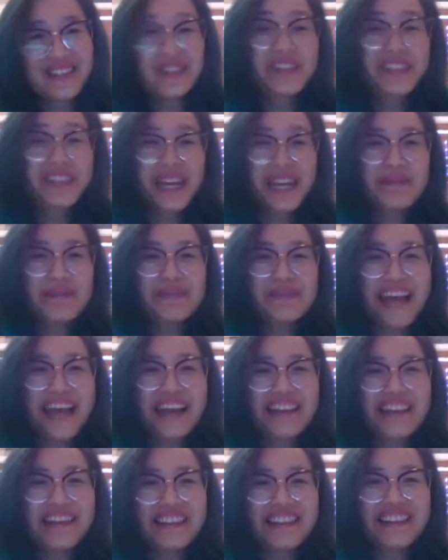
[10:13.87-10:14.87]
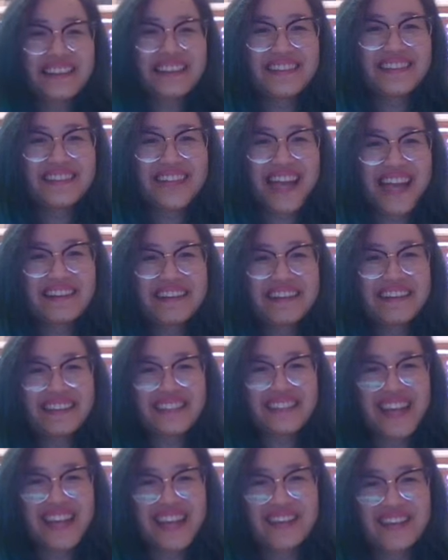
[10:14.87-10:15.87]
James and the
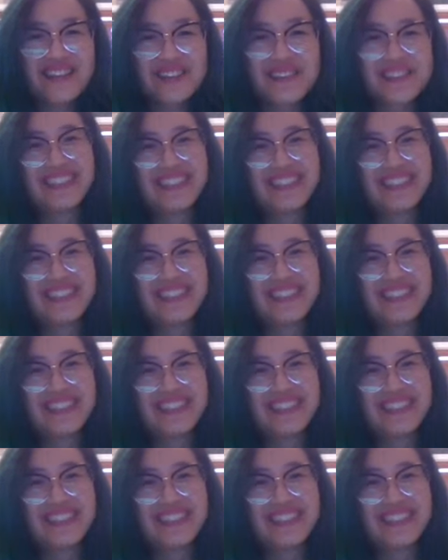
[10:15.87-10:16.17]
channel.